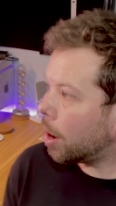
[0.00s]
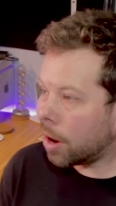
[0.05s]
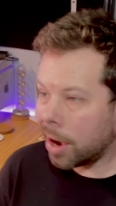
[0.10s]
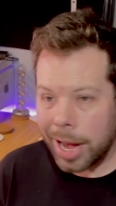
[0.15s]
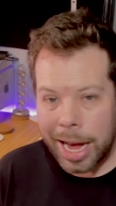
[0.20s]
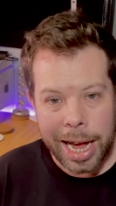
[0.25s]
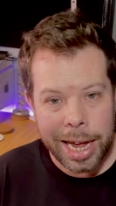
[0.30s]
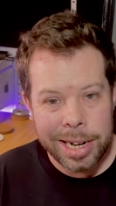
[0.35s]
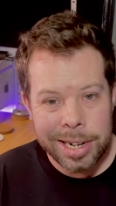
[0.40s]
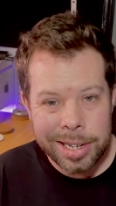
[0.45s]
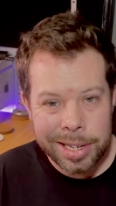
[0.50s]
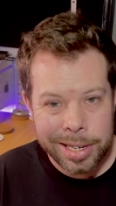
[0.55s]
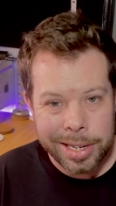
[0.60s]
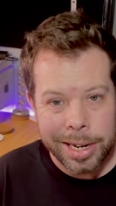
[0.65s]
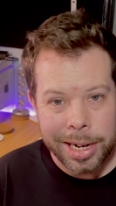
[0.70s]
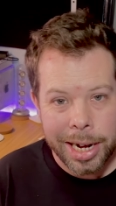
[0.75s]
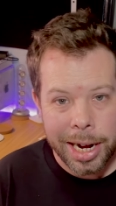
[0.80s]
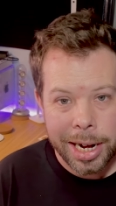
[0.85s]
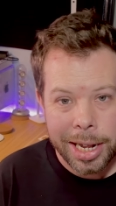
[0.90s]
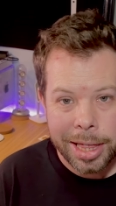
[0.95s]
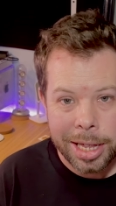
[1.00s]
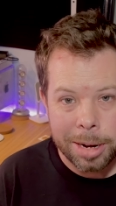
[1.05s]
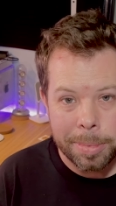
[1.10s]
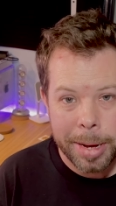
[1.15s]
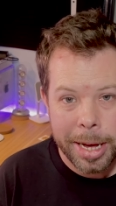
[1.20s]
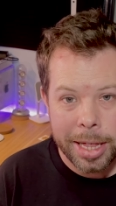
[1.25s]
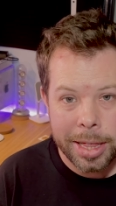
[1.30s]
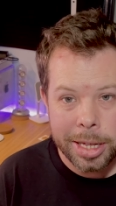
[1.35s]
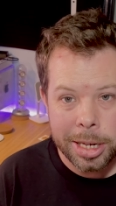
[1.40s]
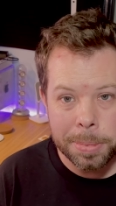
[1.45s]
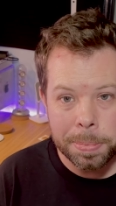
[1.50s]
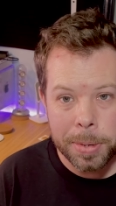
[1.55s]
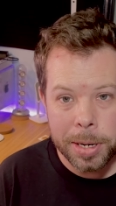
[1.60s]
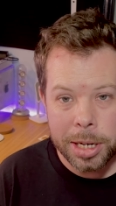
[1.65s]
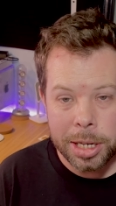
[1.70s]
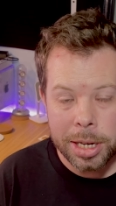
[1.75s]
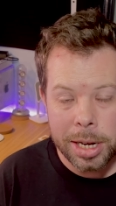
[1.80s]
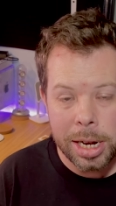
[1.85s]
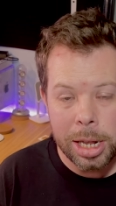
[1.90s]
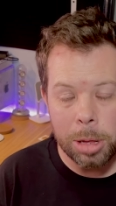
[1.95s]
I hadn't seen anything about this, but
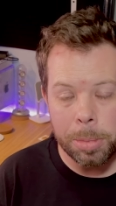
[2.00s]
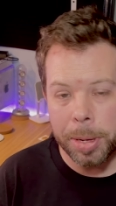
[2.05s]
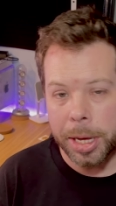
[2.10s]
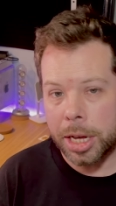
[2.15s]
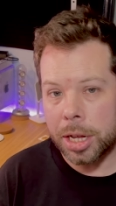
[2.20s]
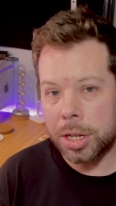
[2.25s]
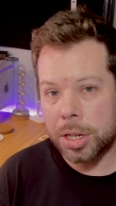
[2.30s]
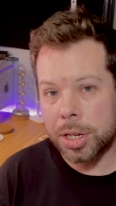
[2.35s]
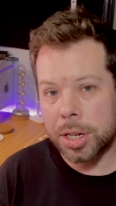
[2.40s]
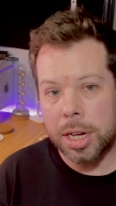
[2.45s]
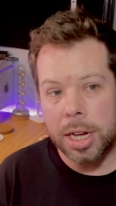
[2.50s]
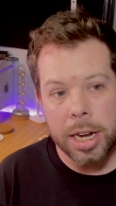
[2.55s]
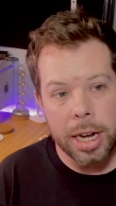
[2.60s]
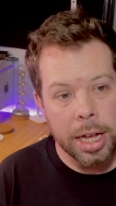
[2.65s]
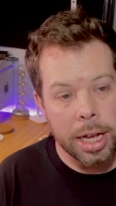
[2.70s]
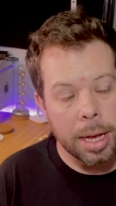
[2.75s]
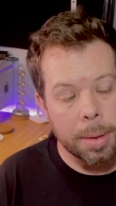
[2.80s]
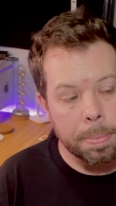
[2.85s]
it's a little bit concerning,